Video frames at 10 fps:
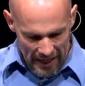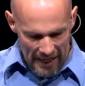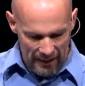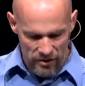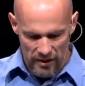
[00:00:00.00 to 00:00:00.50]

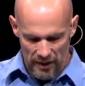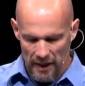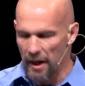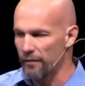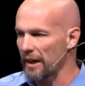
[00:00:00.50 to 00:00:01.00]
God's
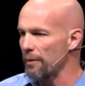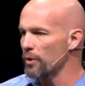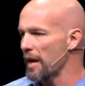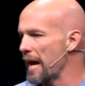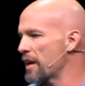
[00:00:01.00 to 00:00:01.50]
love. And I
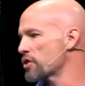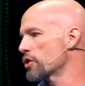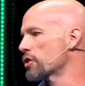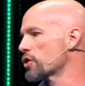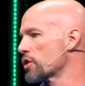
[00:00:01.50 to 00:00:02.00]
want to
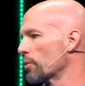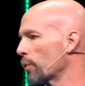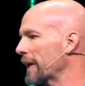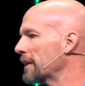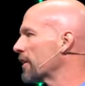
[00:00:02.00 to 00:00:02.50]
ask you just to
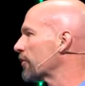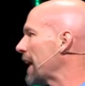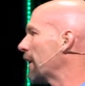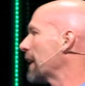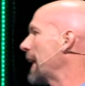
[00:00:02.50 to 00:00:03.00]
read this
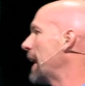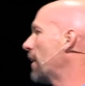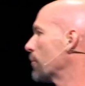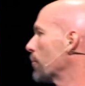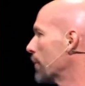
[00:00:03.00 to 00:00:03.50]
out
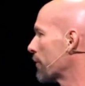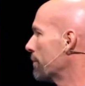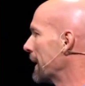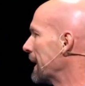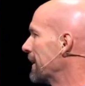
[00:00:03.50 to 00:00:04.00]
loud
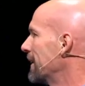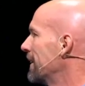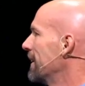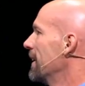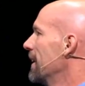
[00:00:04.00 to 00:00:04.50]
with me.
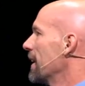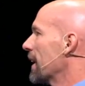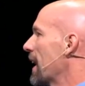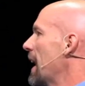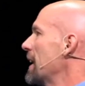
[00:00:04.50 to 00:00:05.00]

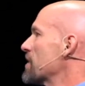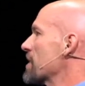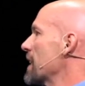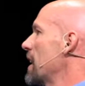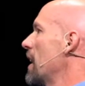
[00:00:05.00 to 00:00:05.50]

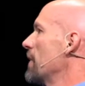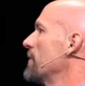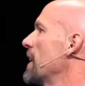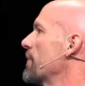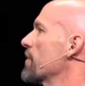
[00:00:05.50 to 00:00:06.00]
God's
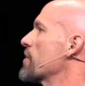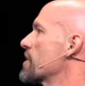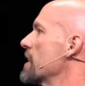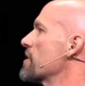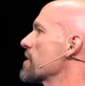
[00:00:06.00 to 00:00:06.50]
love never
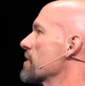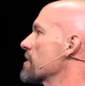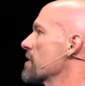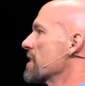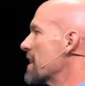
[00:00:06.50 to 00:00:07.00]

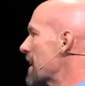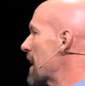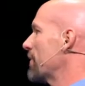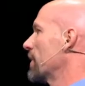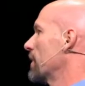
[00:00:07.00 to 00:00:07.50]
ceases,
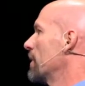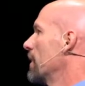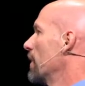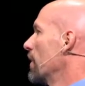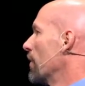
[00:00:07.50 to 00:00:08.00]
never.
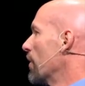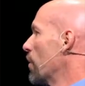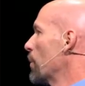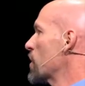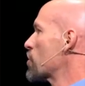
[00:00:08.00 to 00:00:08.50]

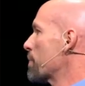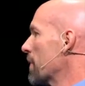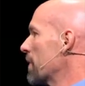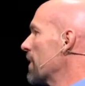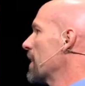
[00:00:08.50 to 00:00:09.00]
Though we
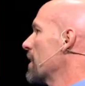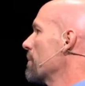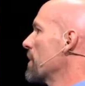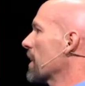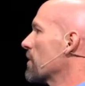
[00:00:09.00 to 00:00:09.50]
spurn
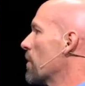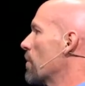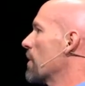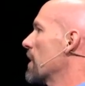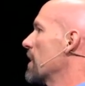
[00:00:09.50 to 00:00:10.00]
him,
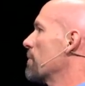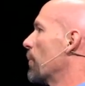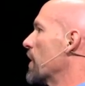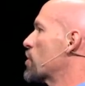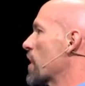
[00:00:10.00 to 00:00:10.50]
ignore
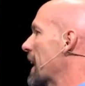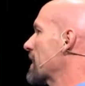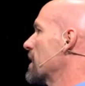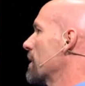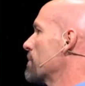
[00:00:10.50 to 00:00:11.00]
him,
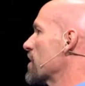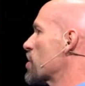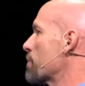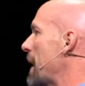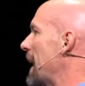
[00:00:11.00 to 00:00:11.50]
reject him,
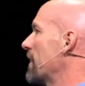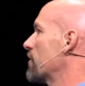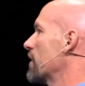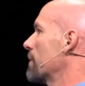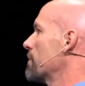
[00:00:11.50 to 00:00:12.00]

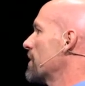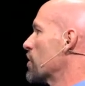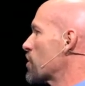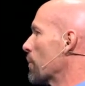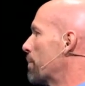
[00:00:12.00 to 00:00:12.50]
despise him,
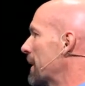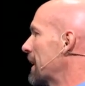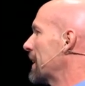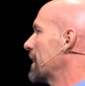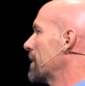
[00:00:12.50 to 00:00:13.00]

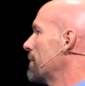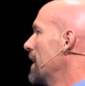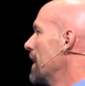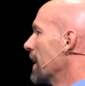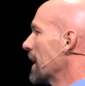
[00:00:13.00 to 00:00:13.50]
disobey him,
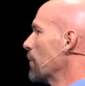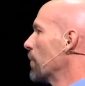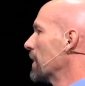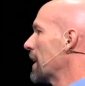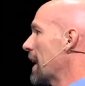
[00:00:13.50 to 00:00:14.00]
he
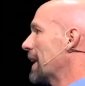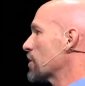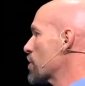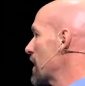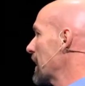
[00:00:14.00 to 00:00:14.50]
will
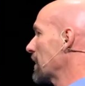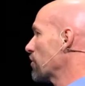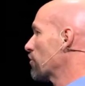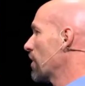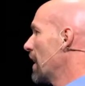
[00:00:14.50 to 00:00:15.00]
not
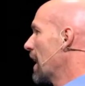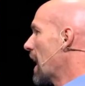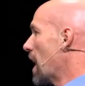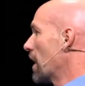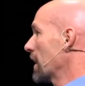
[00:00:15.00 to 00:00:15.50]
change.
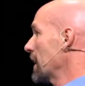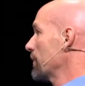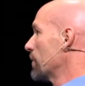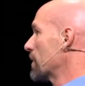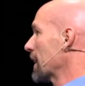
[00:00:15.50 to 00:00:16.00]
Our
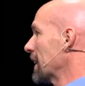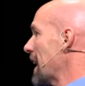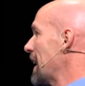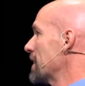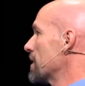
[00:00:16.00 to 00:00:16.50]
evil
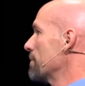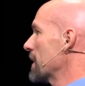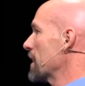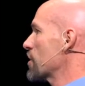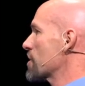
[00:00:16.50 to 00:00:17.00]
cannot
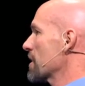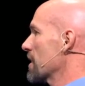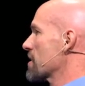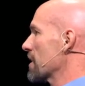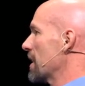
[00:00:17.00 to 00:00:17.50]
diminish
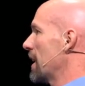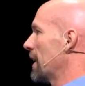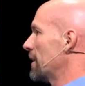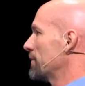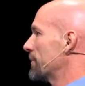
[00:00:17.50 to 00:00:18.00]
his
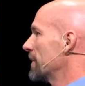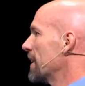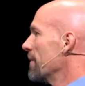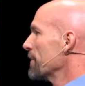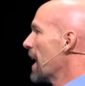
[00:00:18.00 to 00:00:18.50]
love.
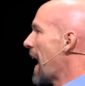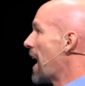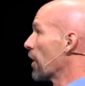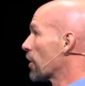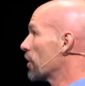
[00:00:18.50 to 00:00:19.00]

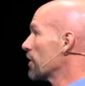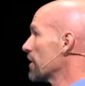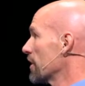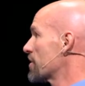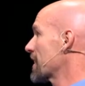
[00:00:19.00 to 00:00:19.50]
Our
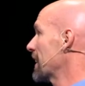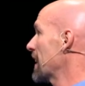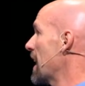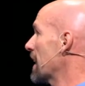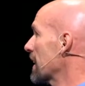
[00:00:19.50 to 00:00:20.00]
goodness
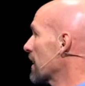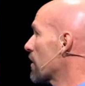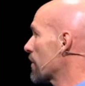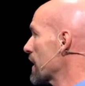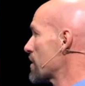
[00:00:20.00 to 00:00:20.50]
cannot
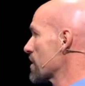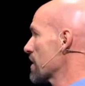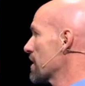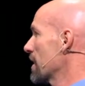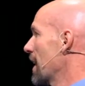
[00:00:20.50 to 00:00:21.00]
increase
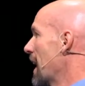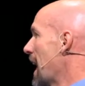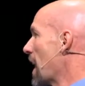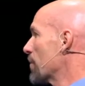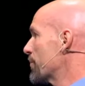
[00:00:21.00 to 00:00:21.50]
it.
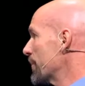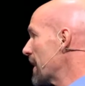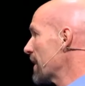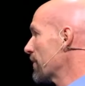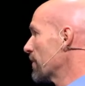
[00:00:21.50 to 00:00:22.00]
Our
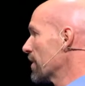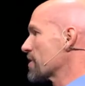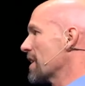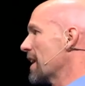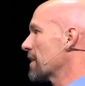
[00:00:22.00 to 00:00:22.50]
faith
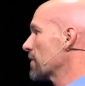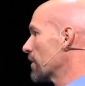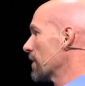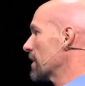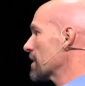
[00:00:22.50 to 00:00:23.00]
does not
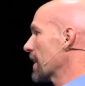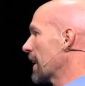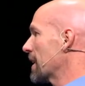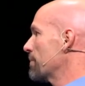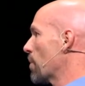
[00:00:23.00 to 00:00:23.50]
earn it
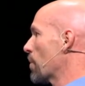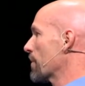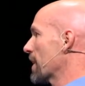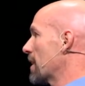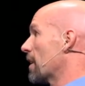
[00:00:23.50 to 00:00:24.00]
any
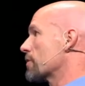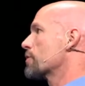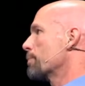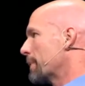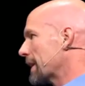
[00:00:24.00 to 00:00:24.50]
more than our
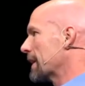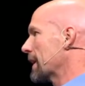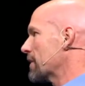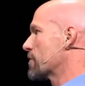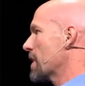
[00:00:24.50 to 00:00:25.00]

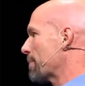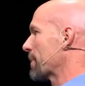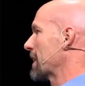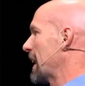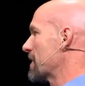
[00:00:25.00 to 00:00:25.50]
stupidity
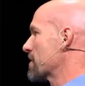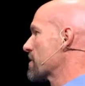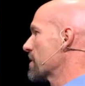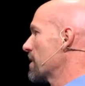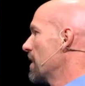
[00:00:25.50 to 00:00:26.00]

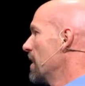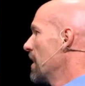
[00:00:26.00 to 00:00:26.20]
jeopardizes it.